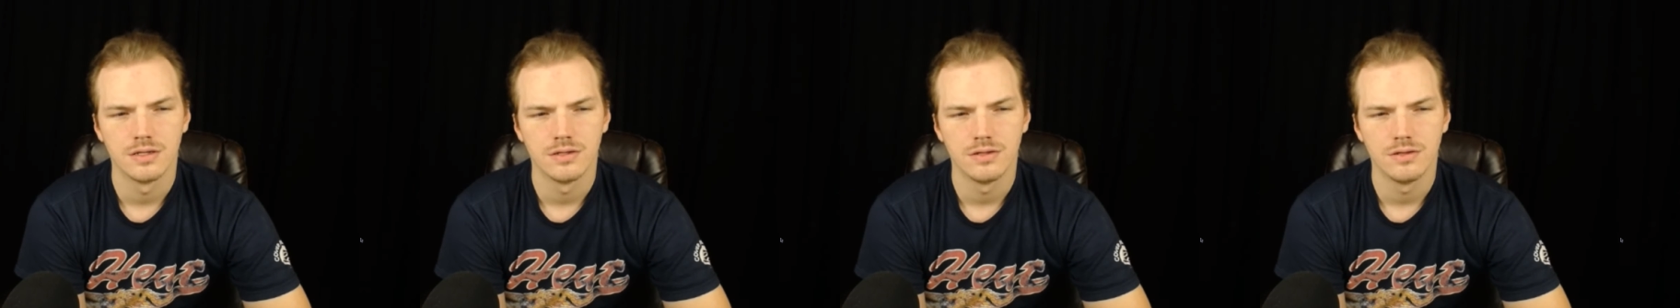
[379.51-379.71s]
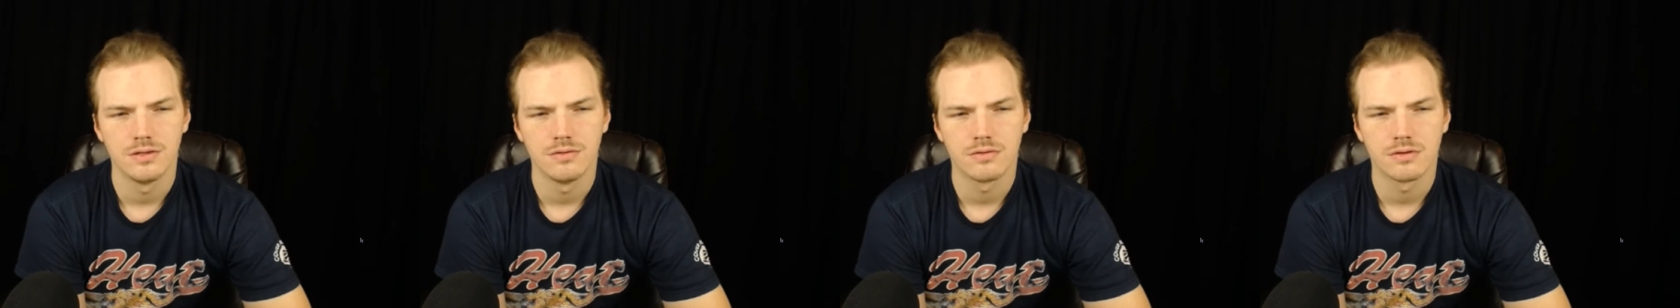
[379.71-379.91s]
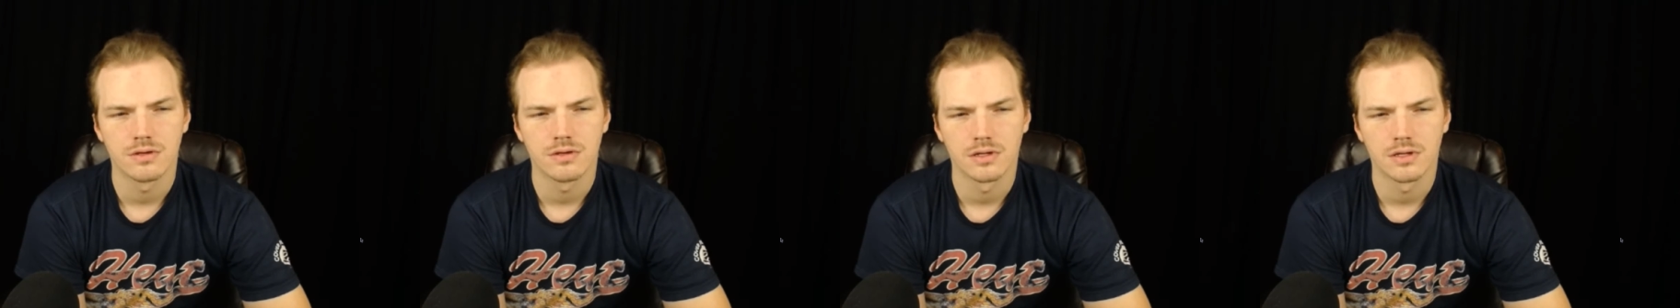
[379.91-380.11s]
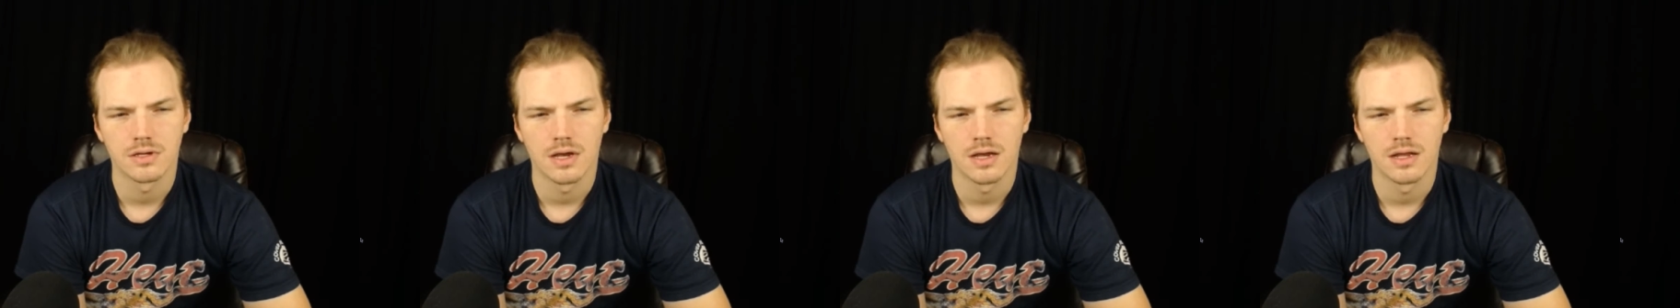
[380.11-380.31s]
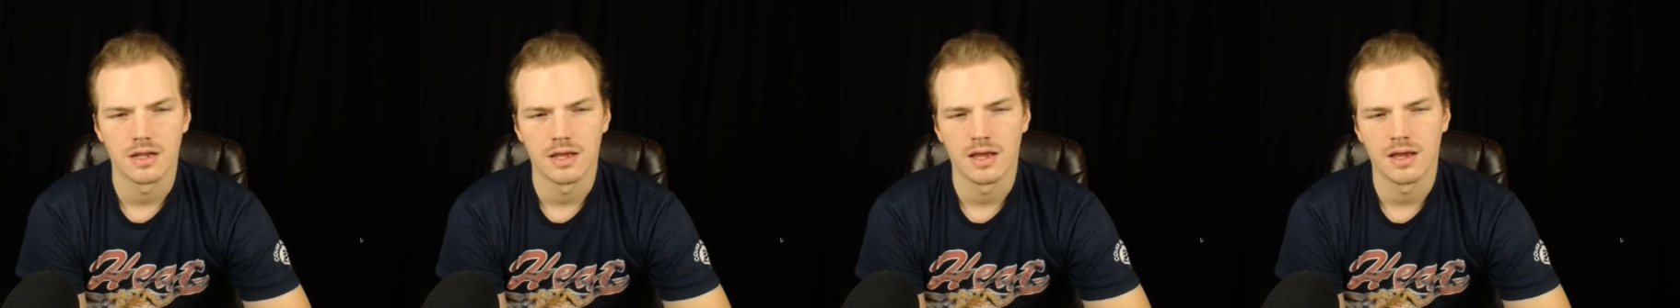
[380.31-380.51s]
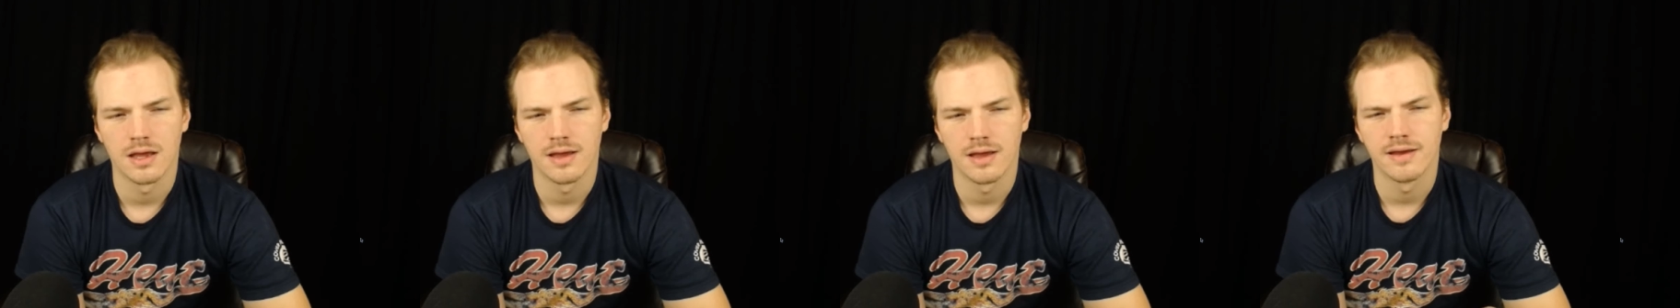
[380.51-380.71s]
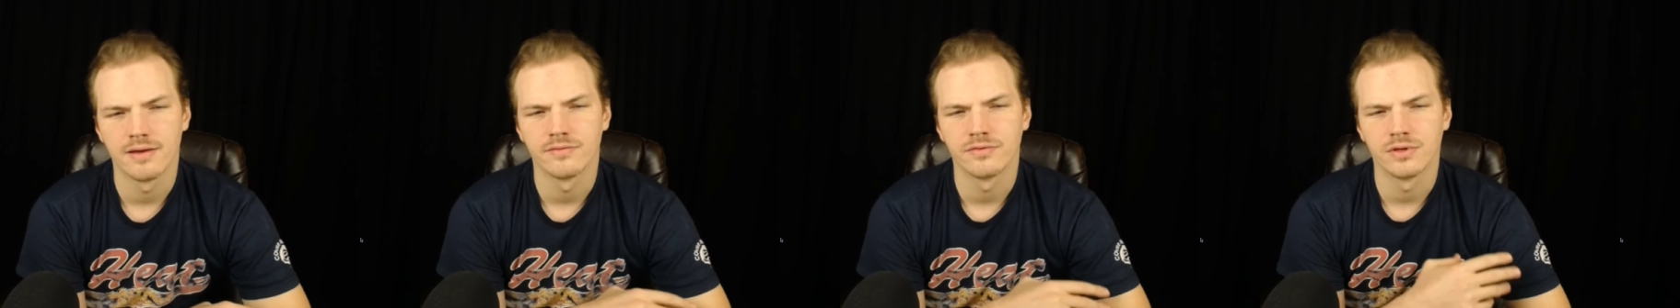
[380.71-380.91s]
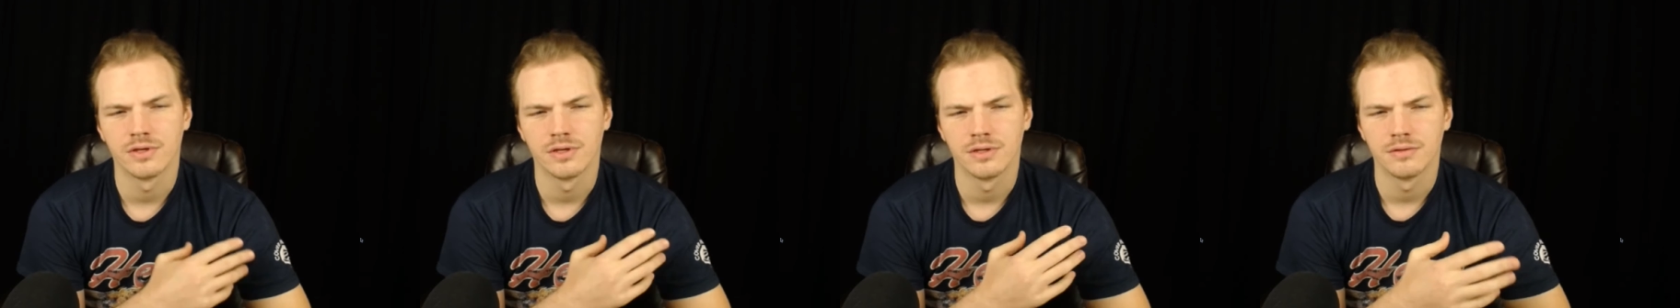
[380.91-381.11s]
you can kind of
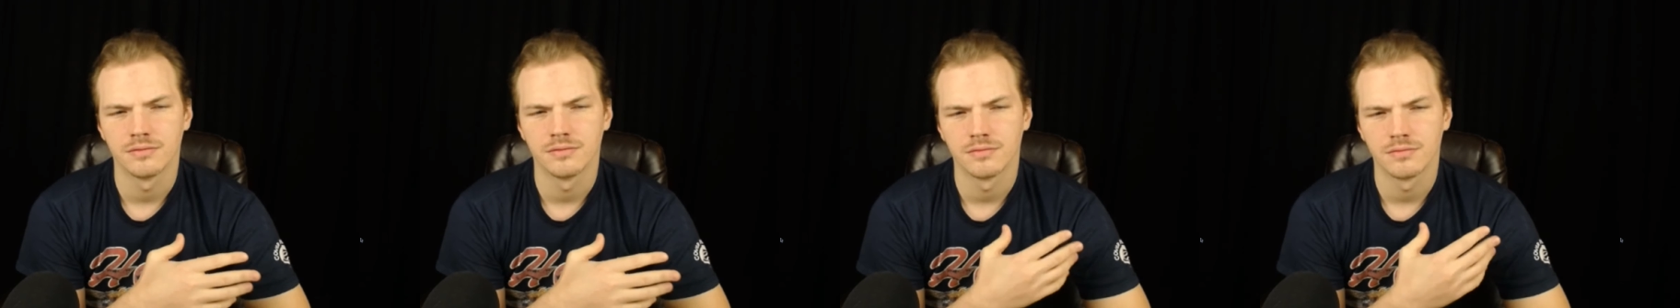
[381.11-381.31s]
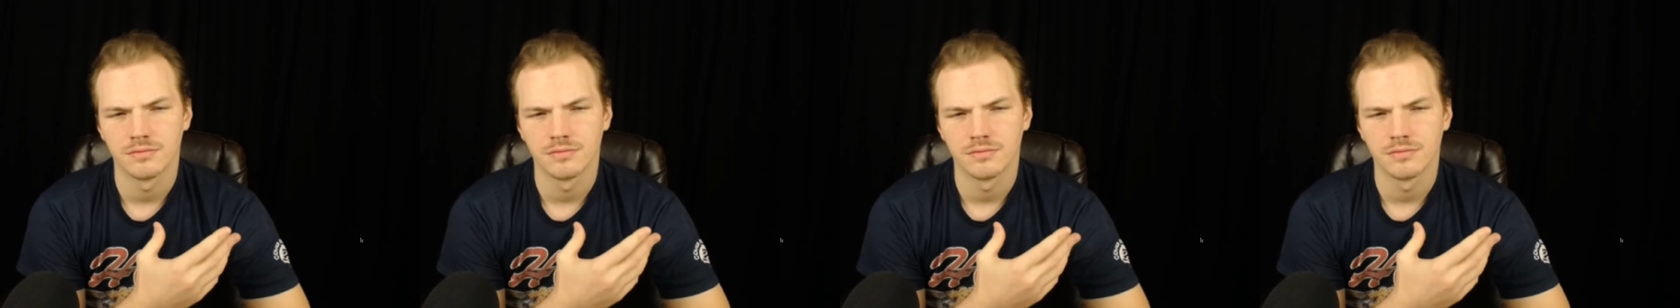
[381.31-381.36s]
have it